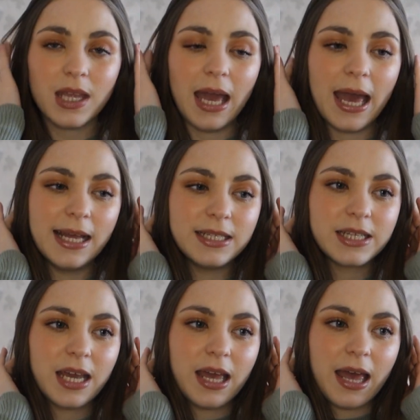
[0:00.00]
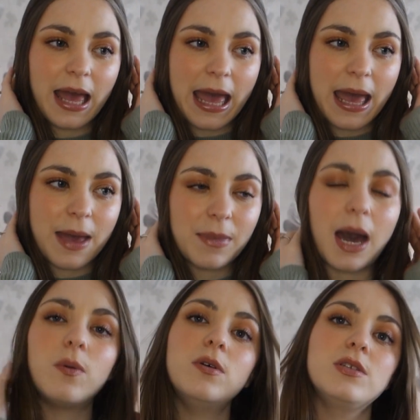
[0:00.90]
and
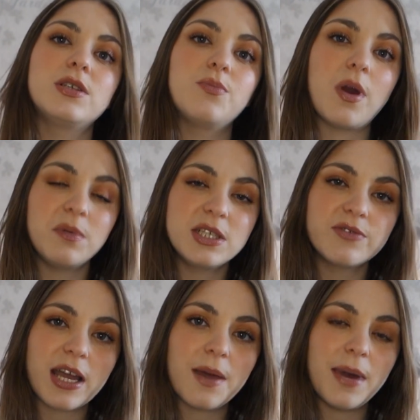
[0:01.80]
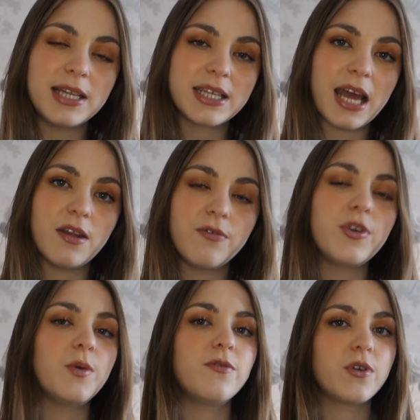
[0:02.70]
I would probably recommend getting a
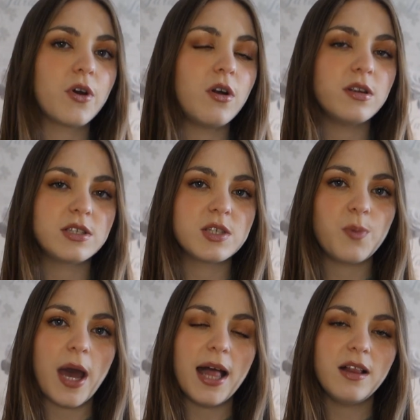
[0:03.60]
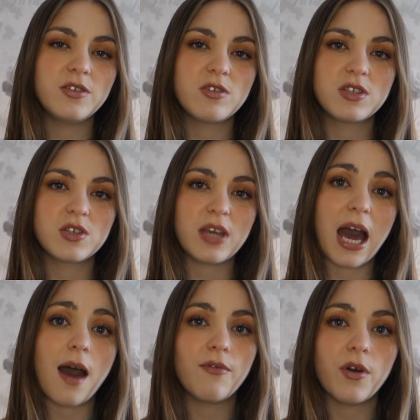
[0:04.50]
few of the colours as well, just so you
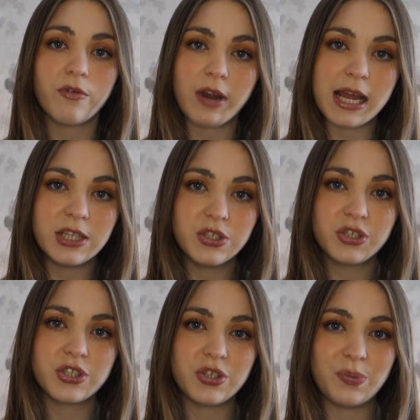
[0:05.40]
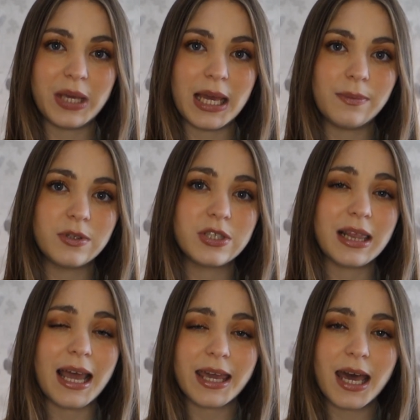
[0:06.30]
have a range to be able to
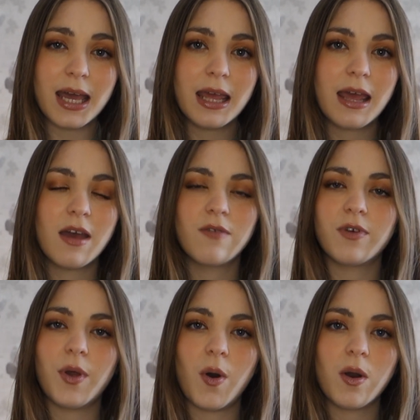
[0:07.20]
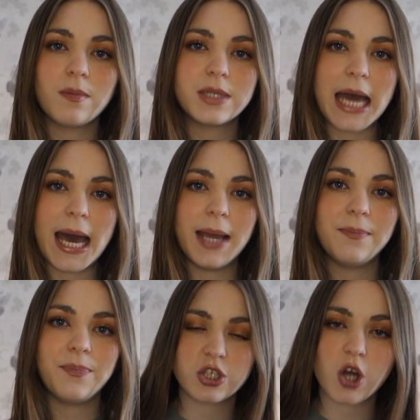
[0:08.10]
layer for the autumn
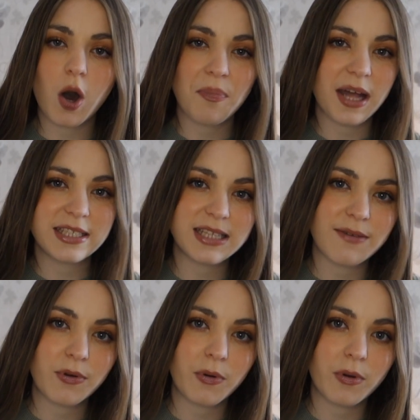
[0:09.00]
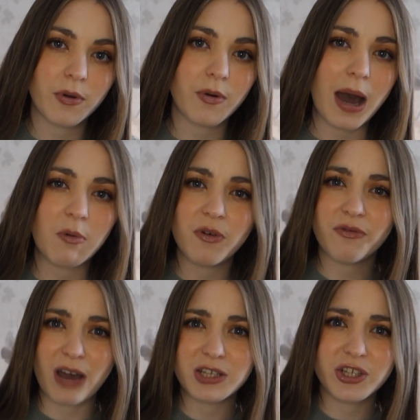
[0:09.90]
time. It's a top that's never going to go out of
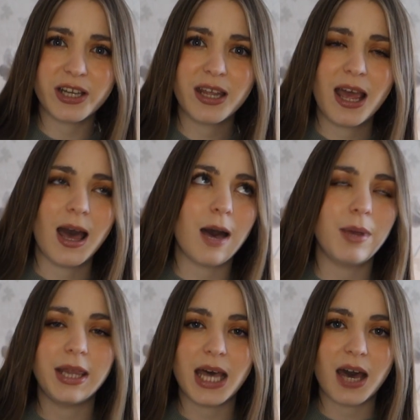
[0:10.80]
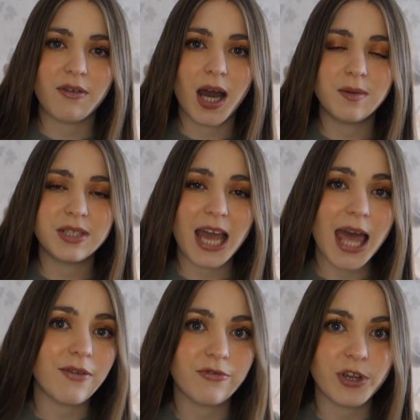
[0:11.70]
fashion. I mean, they're around
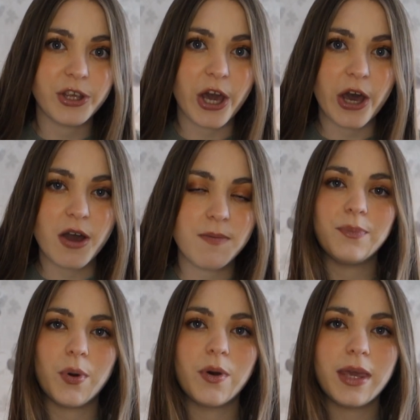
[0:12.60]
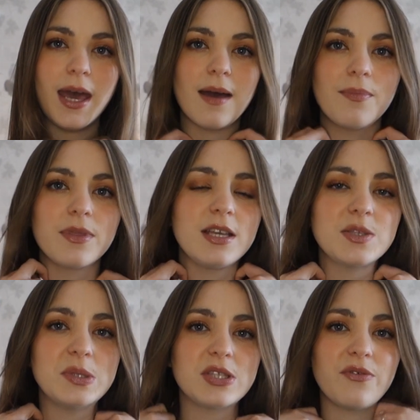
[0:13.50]
every year, but yeah,
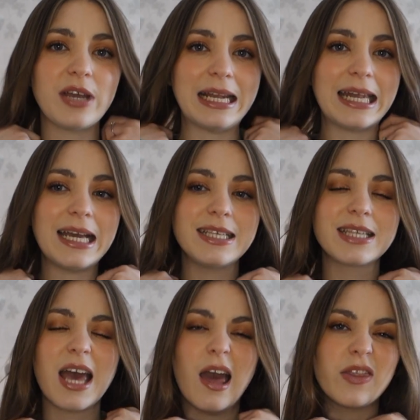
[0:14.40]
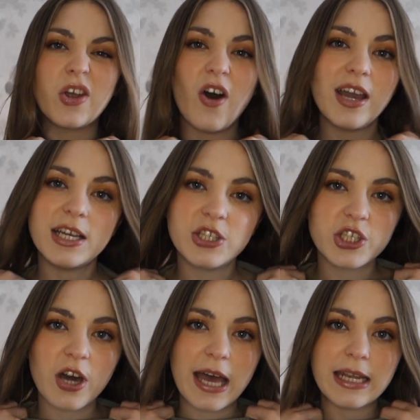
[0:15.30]
these ones are really nice. They're not
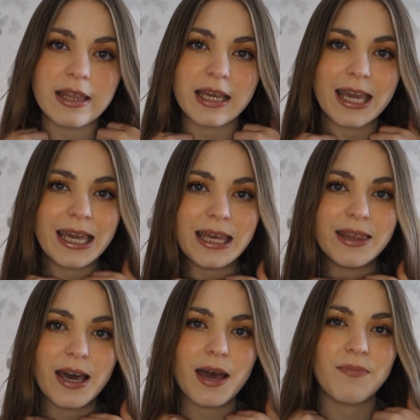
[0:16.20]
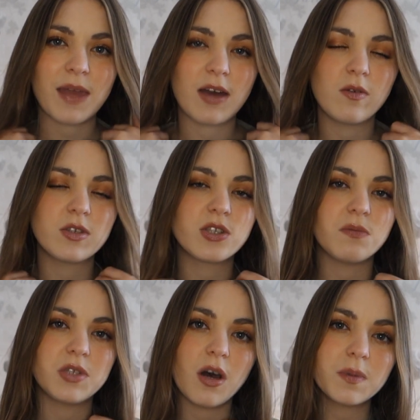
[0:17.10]
itchy or anything either. I know
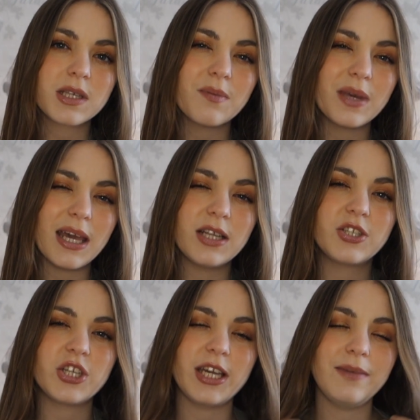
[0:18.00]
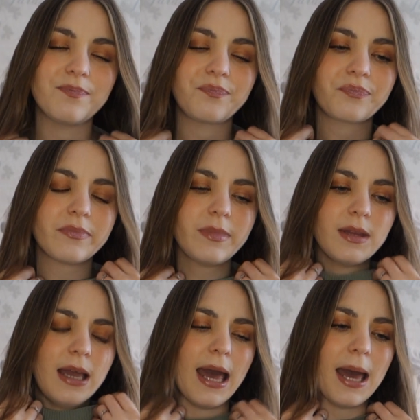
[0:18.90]
some tops can be itchy.
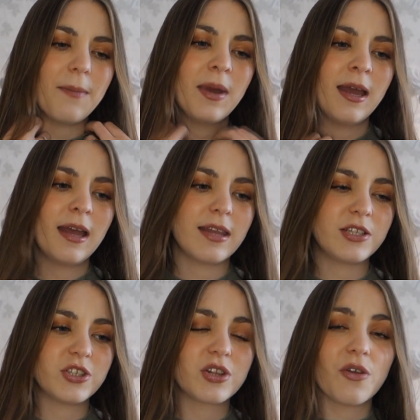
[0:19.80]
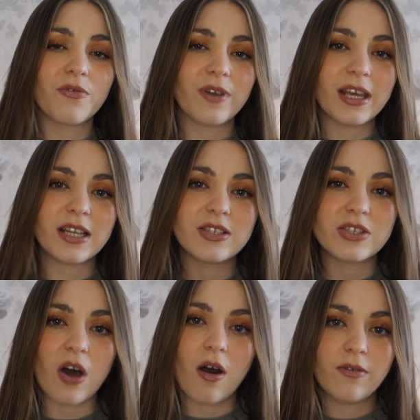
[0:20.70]
They're just lovely and
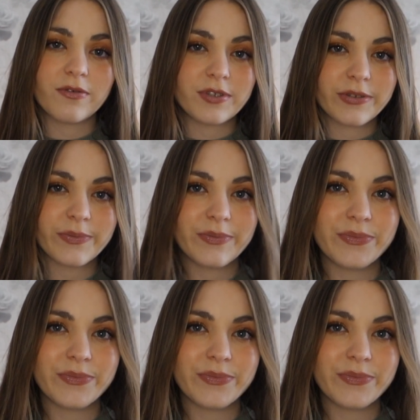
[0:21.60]
soft.